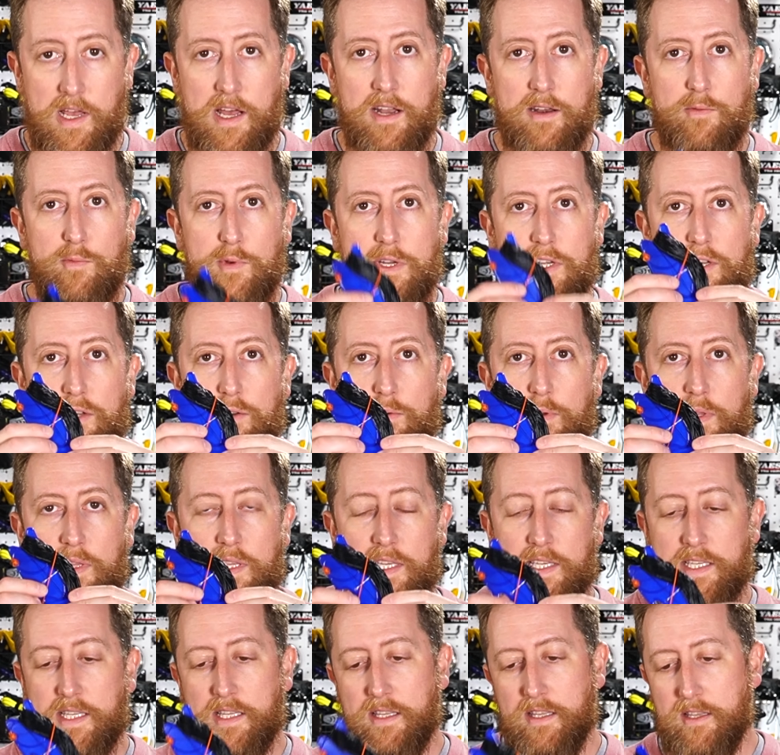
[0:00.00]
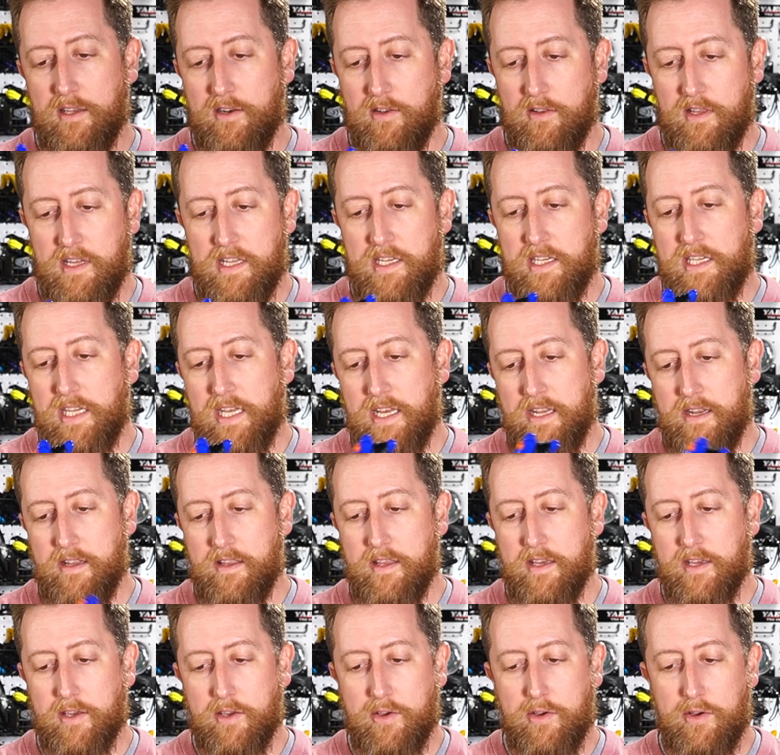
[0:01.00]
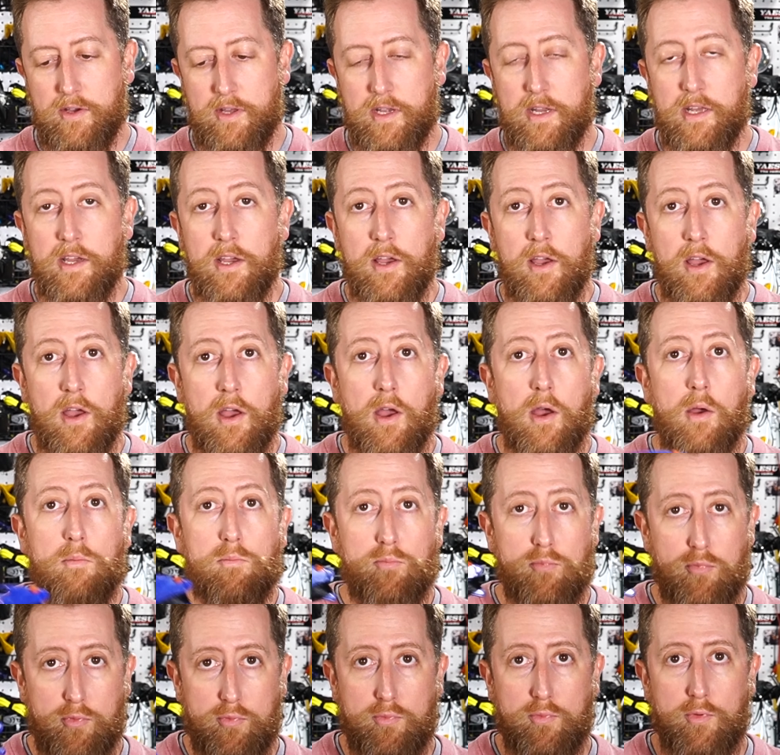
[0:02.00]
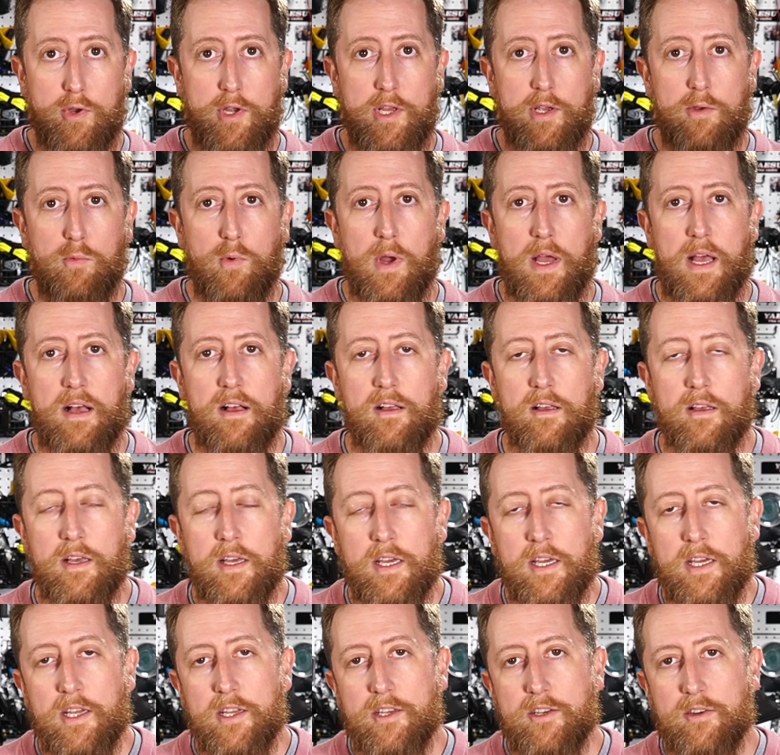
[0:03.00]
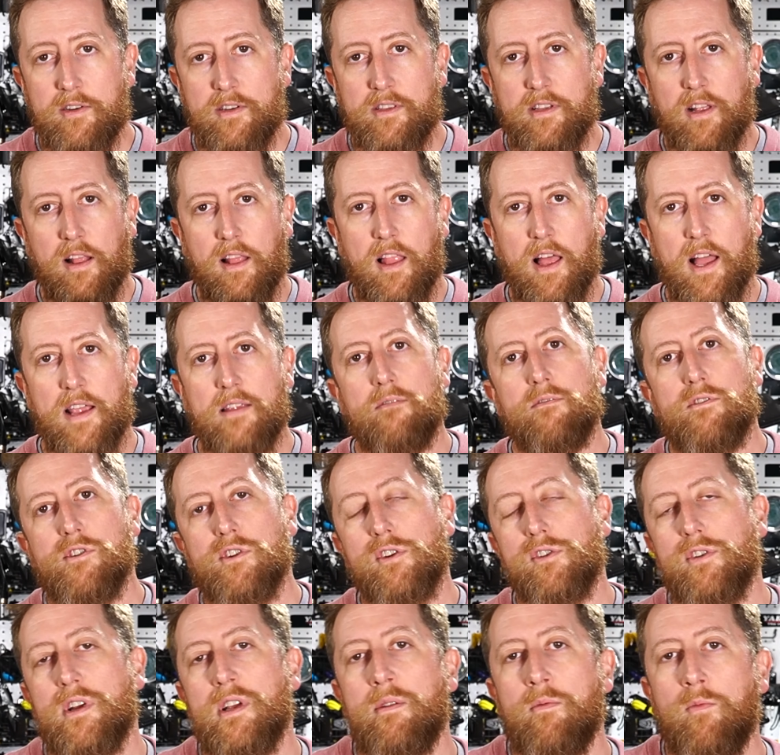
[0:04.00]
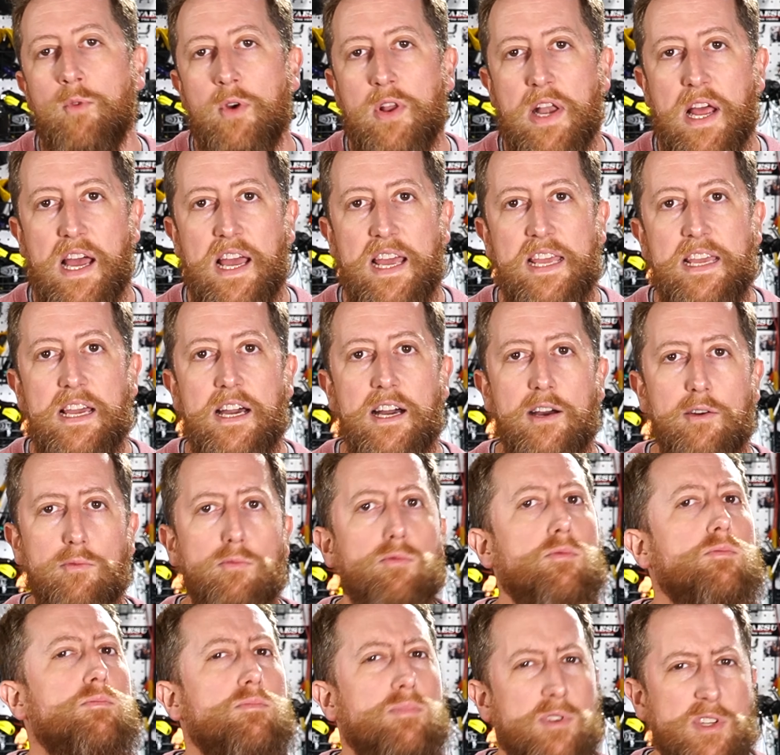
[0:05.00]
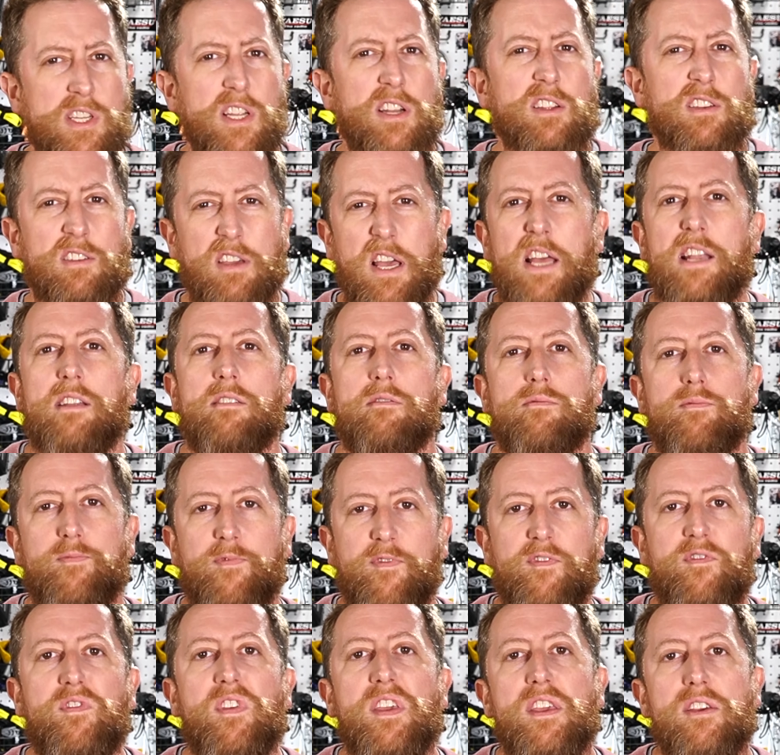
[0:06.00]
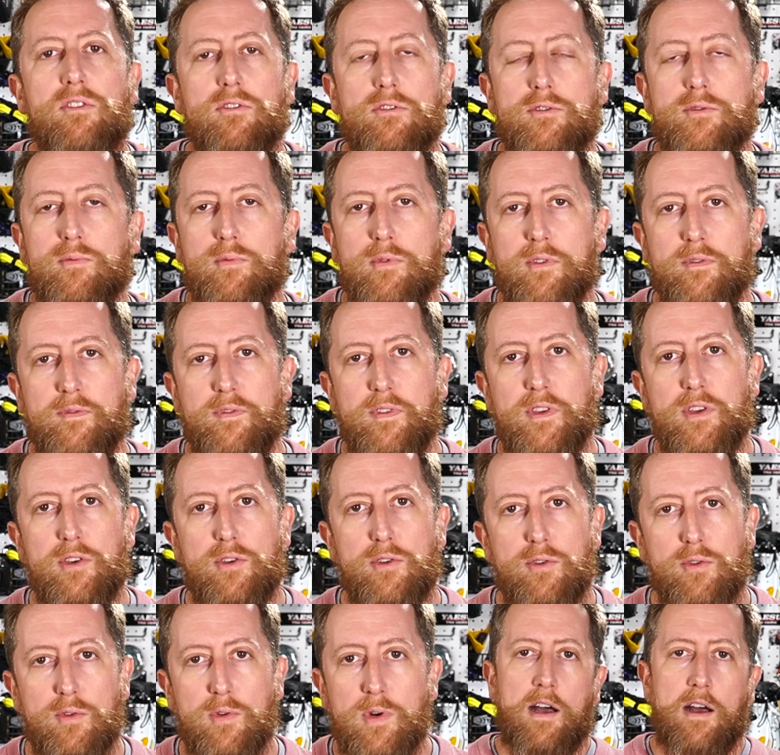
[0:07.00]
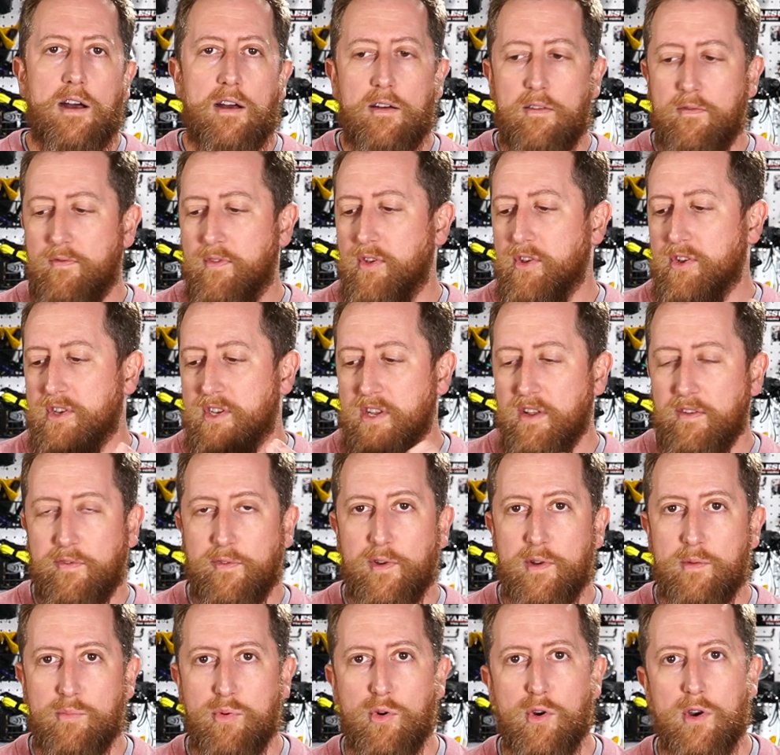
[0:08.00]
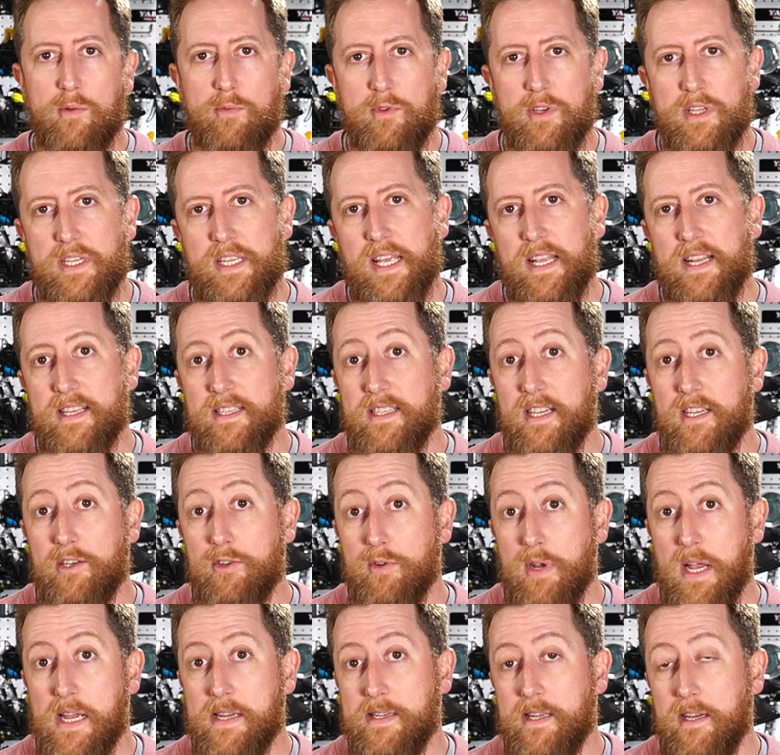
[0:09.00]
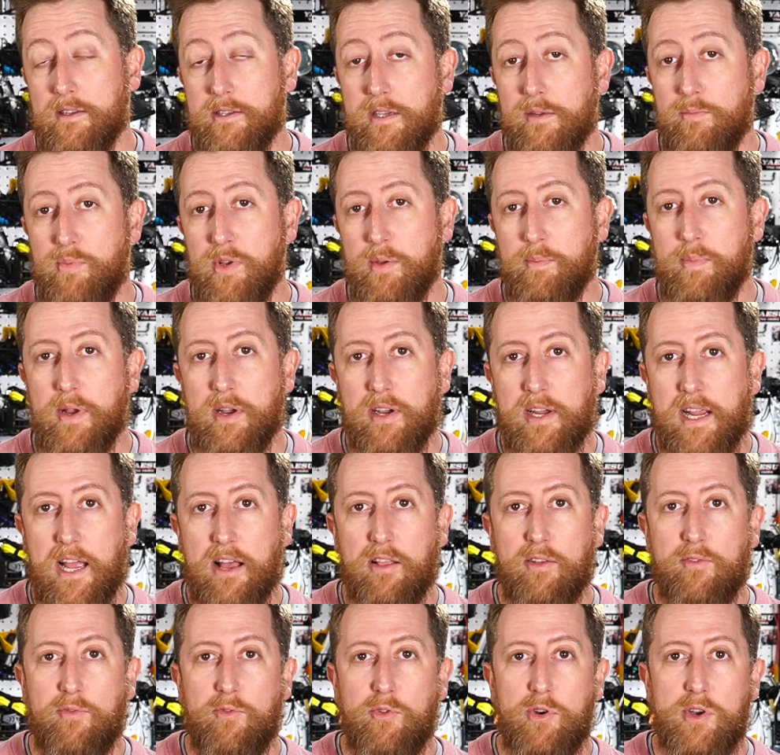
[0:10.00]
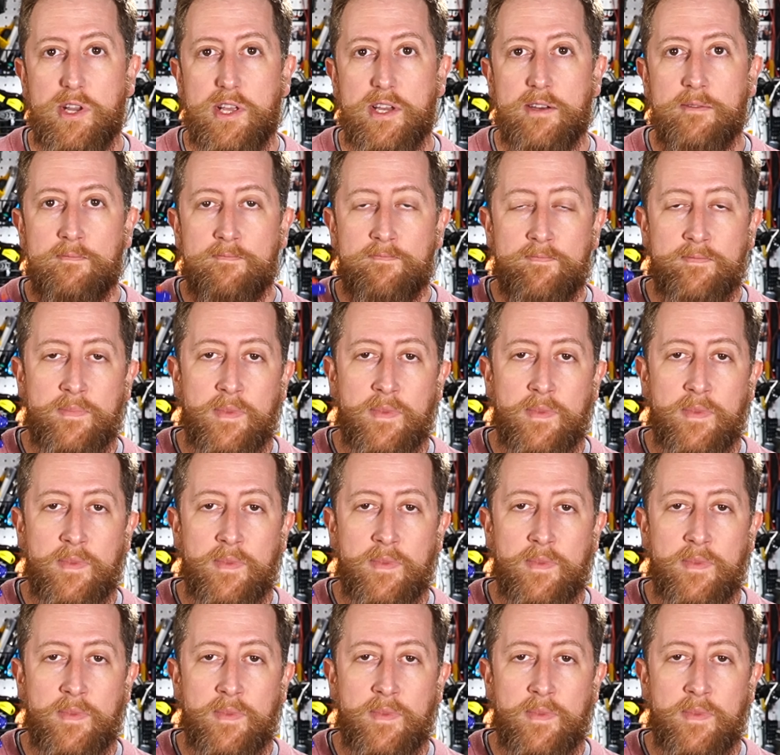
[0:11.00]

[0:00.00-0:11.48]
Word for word: how do we do with this little antenna that could? pretty well. During the live stream when I uh, did a kind of field review of the different portable antennas I dragged out to Big Bear, California,